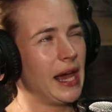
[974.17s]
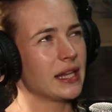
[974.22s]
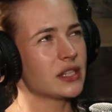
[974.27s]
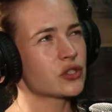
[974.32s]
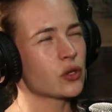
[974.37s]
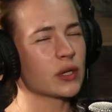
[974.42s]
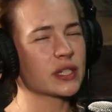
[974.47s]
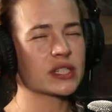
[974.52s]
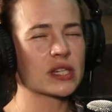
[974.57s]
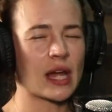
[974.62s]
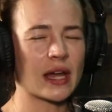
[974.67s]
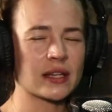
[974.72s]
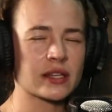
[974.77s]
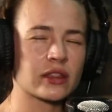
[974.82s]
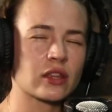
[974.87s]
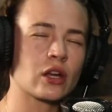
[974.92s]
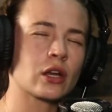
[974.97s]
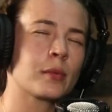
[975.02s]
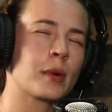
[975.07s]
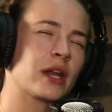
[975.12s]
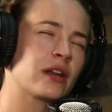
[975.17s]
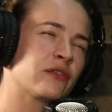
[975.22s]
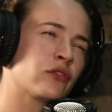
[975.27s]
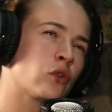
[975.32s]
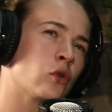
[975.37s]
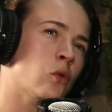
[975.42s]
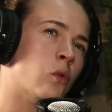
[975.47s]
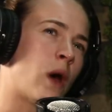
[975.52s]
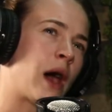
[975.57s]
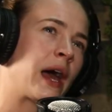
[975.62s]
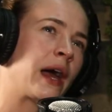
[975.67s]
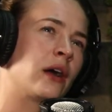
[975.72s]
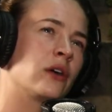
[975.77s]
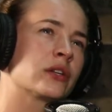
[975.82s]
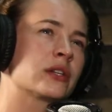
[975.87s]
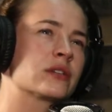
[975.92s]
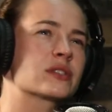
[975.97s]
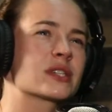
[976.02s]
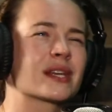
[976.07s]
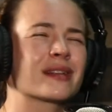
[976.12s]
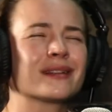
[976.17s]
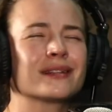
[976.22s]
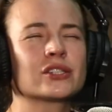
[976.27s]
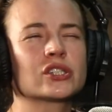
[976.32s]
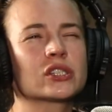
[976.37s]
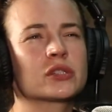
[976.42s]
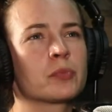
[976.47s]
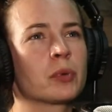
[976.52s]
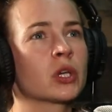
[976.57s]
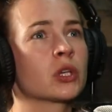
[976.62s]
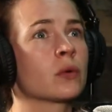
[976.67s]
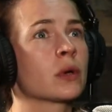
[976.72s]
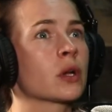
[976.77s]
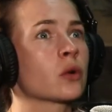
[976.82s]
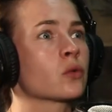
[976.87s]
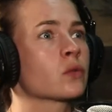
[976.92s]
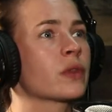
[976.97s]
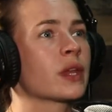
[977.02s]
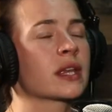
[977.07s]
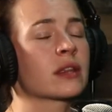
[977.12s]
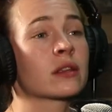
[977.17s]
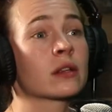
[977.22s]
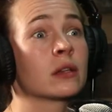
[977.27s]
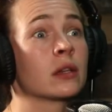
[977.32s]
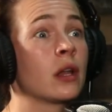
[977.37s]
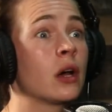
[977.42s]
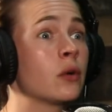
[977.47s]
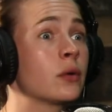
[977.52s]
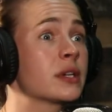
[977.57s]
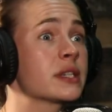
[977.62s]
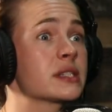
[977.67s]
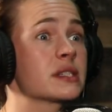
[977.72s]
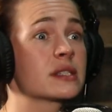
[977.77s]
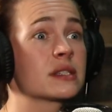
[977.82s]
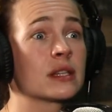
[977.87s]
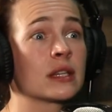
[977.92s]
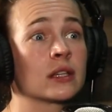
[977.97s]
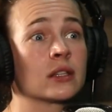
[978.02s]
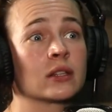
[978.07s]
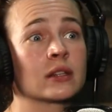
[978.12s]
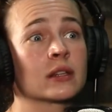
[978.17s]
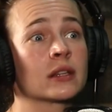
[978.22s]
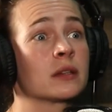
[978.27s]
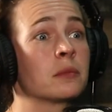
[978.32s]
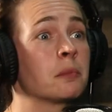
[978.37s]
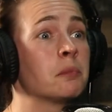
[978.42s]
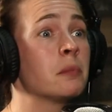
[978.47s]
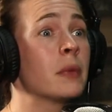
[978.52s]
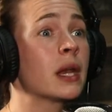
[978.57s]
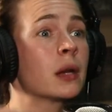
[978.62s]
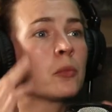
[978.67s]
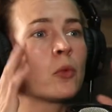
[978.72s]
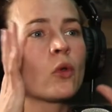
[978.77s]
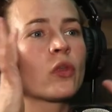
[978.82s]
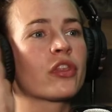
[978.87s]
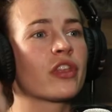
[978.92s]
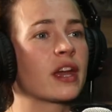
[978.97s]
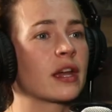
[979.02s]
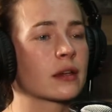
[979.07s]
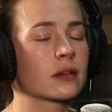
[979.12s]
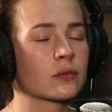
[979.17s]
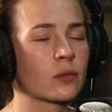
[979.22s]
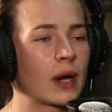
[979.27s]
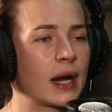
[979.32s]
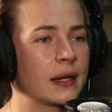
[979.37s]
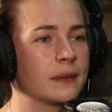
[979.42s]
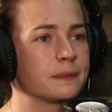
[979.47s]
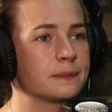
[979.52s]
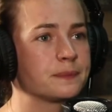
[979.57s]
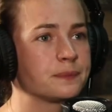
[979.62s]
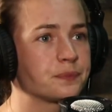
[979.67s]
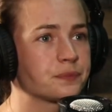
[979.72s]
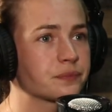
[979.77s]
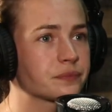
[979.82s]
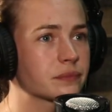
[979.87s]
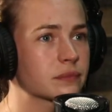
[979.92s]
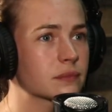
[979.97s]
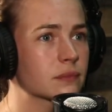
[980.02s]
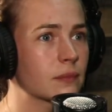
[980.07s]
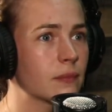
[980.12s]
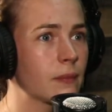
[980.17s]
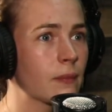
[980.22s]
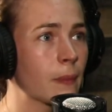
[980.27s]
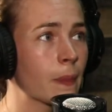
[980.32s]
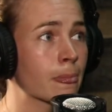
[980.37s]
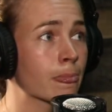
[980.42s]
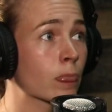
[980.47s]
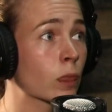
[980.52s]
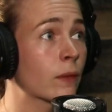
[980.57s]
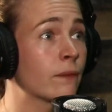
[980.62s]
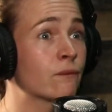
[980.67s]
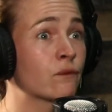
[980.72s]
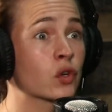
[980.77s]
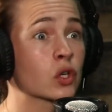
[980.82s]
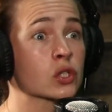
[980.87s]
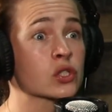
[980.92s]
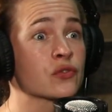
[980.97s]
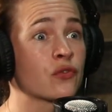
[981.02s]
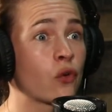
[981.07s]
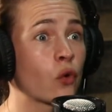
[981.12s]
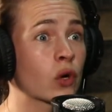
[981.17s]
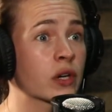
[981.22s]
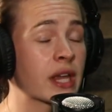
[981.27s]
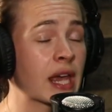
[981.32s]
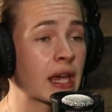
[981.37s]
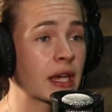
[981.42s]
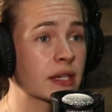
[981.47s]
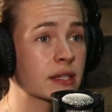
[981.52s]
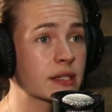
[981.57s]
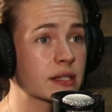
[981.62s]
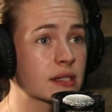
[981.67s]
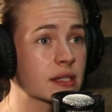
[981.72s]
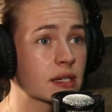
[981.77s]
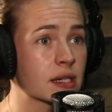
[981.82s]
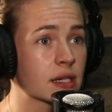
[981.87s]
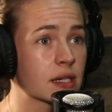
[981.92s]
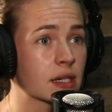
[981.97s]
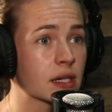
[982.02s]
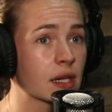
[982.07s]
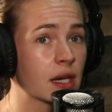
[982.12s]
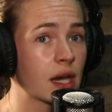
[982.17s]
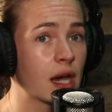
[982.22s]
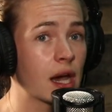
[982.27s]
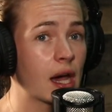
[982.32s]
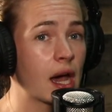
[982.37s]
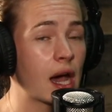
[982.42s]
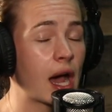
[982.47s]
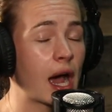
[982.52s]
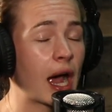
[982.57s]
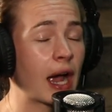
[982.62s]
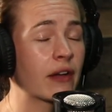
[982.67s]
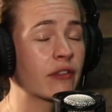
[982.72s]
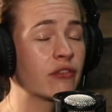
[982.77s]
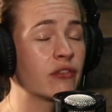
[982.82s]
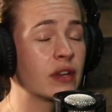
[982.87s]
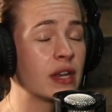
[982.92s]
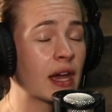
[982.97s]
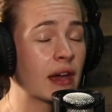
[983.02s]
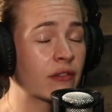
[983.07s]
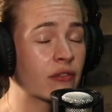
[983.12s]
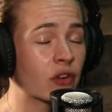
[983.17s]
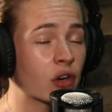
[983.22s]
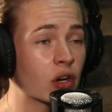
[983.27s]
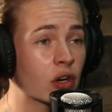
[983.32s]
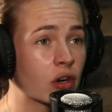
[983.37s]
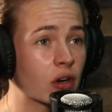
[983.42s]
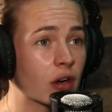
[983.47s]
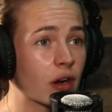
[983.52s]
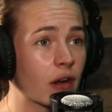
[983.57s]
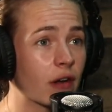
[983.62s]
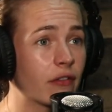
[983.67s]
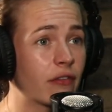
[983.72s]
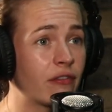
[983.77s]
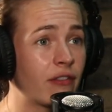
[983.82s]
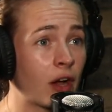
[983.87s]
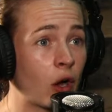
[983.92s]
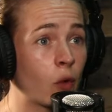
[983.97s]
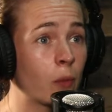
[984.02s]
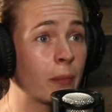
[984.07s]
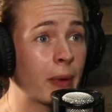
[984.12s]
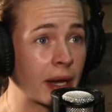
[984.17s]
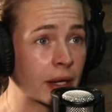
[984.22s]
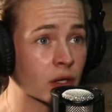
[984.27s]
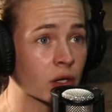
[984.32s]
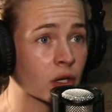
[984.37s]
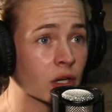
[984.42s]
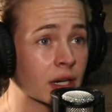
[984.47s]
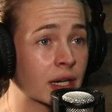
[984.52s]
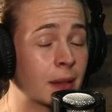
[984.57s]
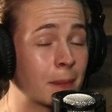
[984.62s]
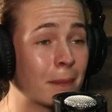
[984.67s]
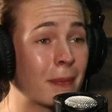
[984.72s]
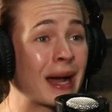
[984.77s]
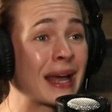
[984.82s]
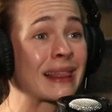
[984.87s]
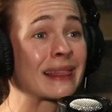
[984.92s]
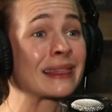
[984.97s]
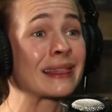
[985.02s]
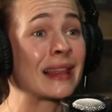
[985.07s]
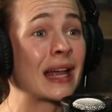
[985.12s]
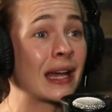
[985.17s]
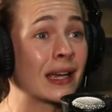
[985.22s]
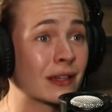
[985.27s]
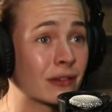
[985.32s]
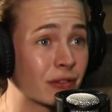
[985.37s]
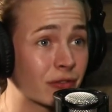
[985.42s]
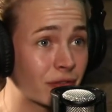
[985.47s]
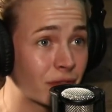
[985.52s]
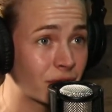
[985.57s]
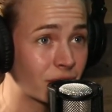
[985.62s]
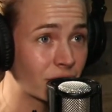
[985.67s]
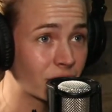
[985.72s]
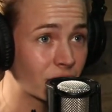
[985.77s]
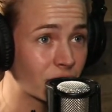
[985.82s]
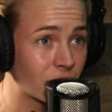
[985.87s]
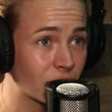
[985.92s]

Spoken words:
and so I thought about it for a while, and he was like, let's just put you in, like, the lowest, the minimal thing, right? First 4 days, I've never felt better in my life.